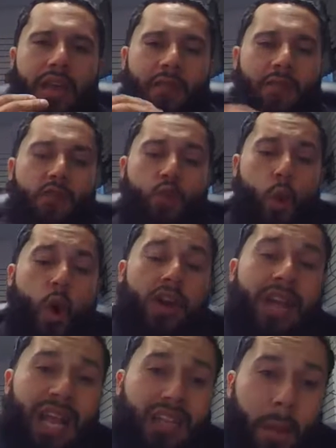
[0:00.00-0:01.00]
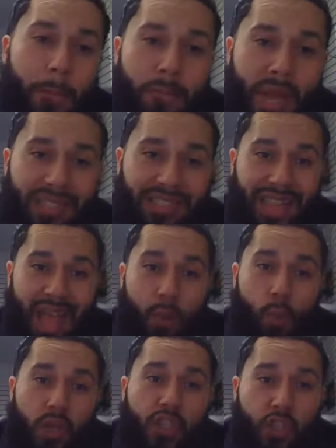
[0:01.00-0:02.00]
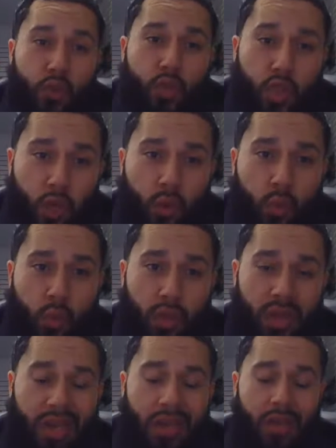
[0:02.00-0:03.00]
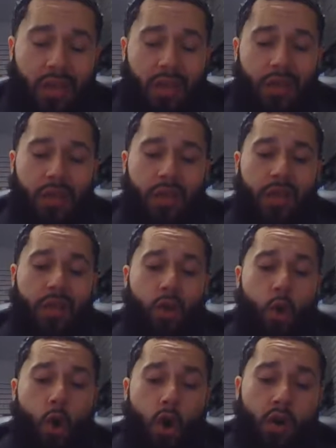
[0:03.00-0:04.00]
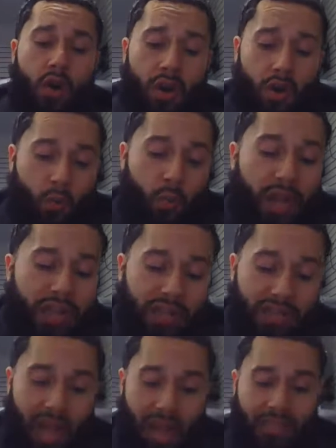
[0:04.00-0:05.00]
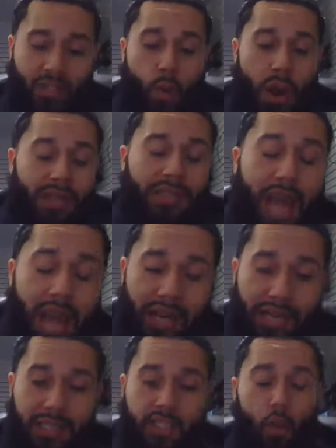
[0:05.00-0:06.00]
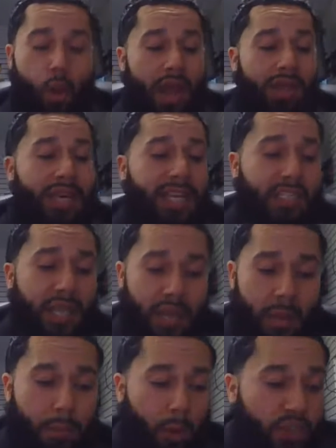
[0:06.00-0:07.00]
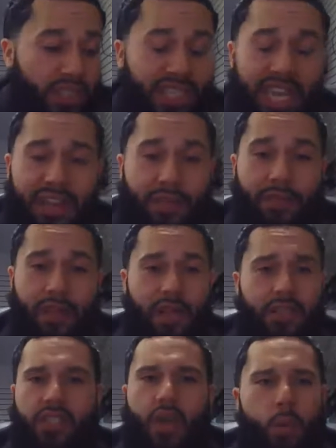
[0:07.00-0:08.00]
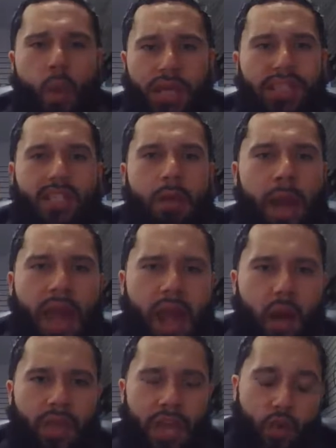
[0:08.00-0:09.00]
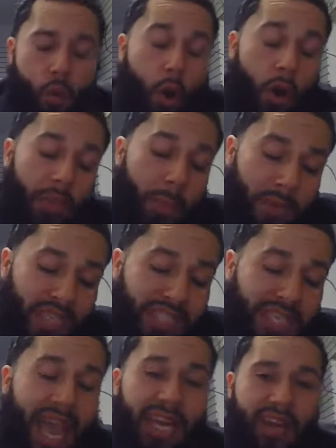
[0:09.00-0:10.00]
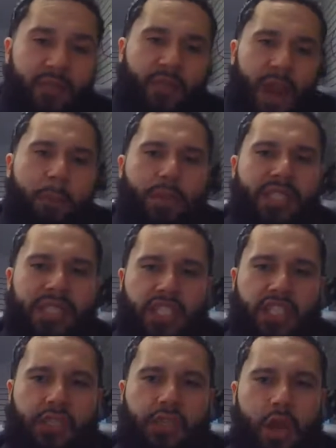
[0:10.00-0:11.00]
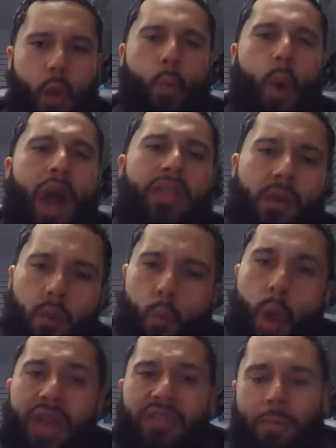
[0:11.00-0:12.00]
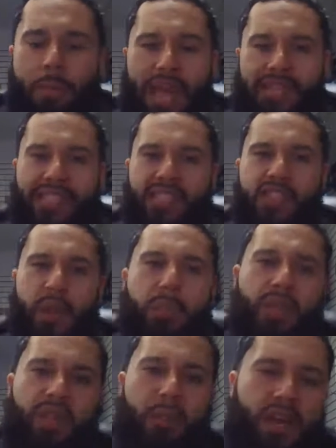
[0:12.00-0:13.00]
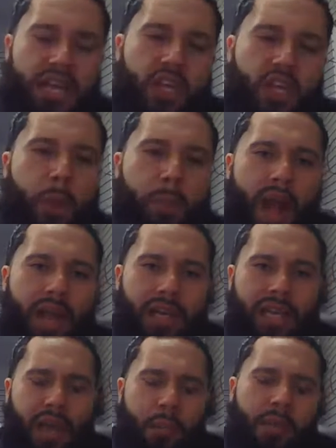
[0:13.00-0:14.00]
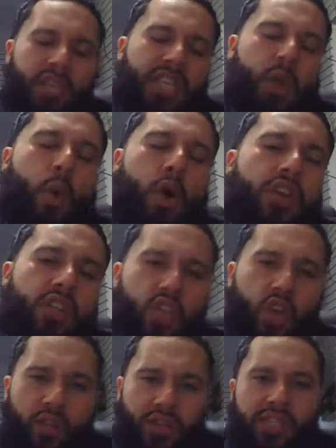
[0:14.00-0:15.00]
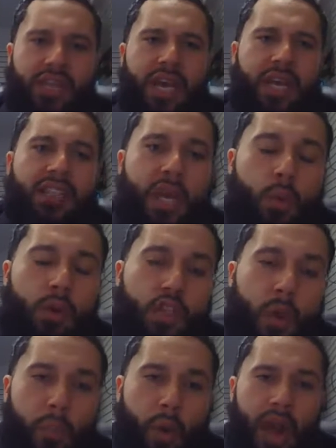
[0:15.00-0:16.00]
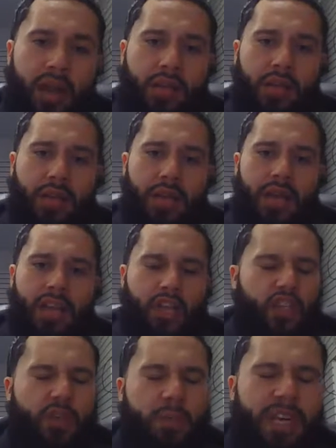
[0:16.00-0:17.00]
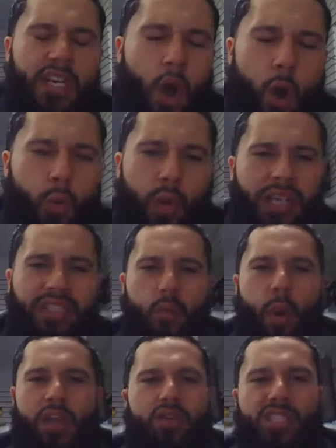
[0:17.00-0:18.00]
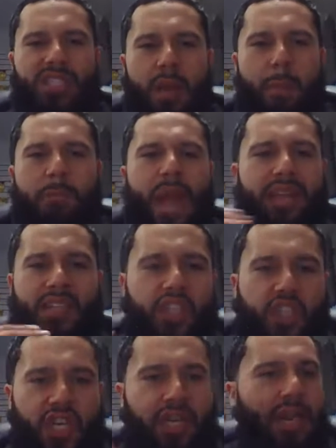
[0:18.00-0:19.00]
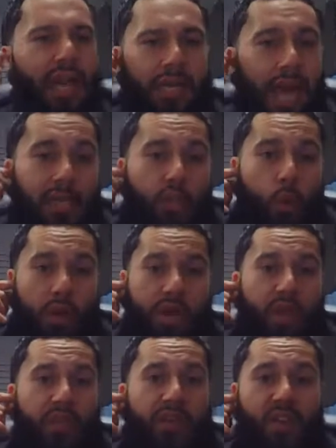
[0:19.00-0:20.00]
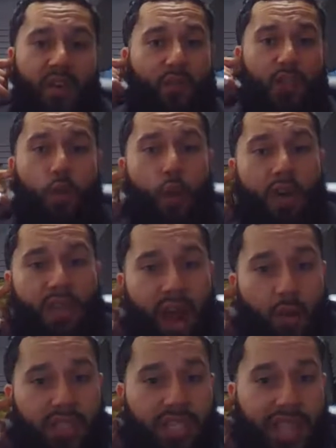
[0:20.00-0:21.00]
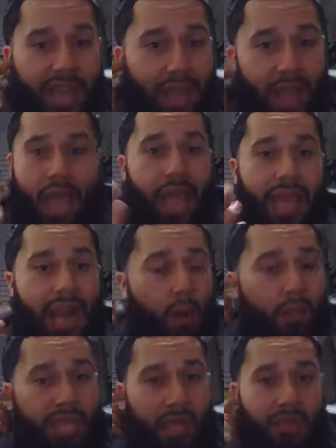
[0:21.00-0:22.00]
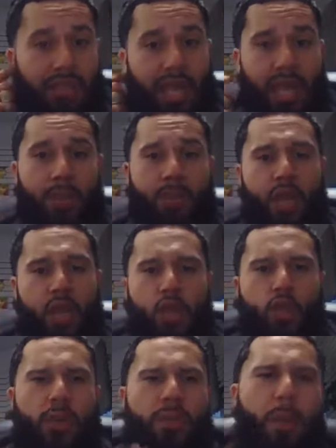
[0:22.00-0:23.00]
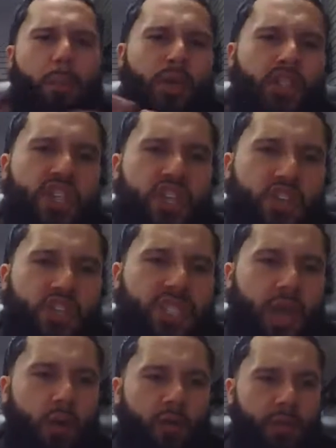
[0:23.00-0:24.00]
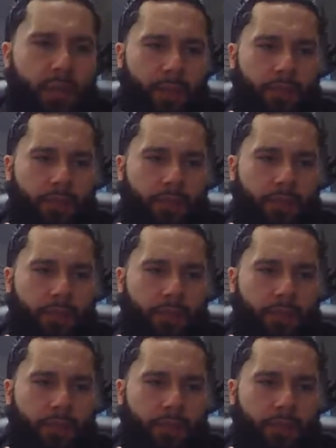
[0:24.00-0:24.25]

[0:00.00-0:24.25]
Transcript: If you are not the best at what you do, or recognized, or acknowledged, or at least perceived some way, somehow that you are the best candidate for that position, why the mass is going to put the money in your pocket because they want your services, because they want your product? There should be no reason why you sitting back chilling, not doing nothing for 12 hours a day, 8 hours out the day. You should be pushing yourself.